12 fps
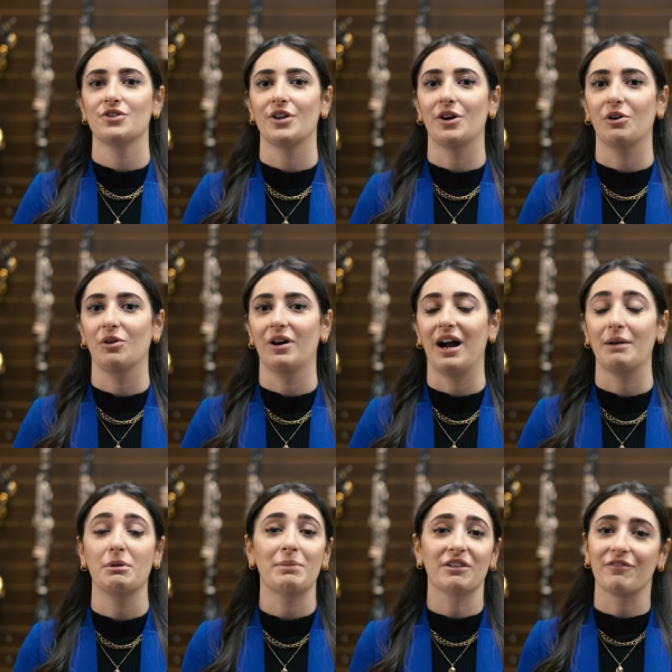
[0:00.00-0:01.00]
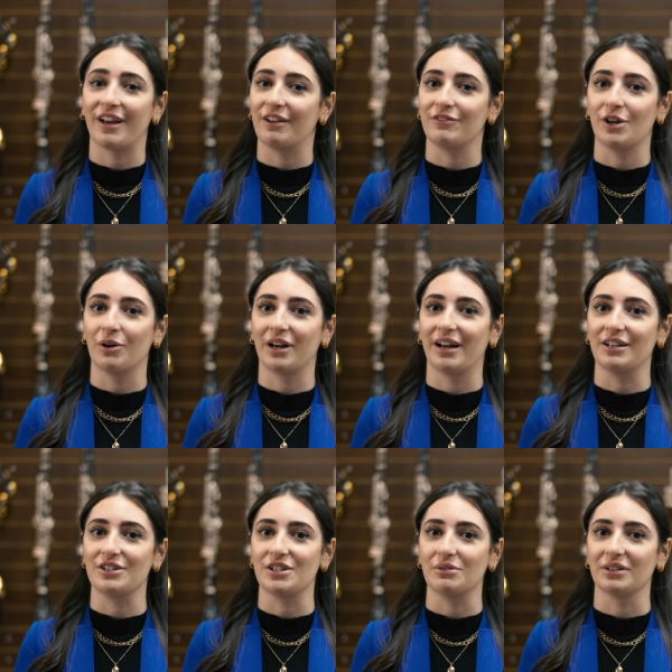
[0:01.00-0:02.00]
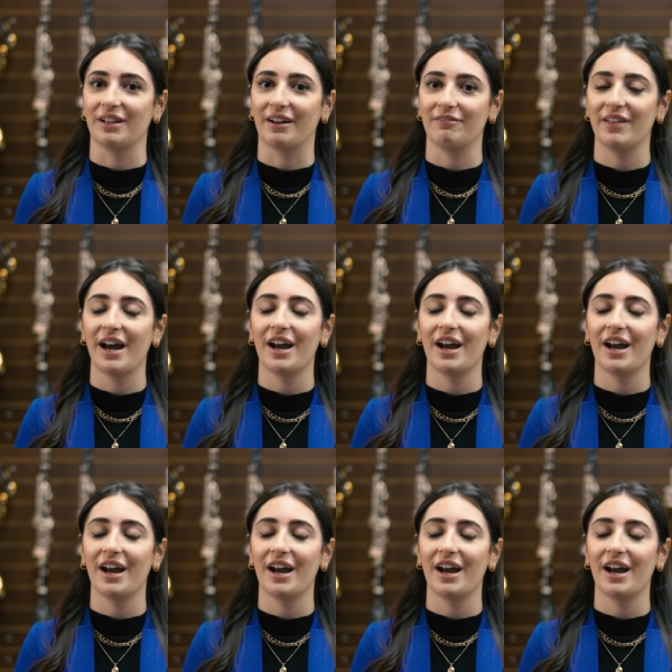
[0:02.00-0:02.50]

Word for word: so i'm a big fan of yoga and do a lot of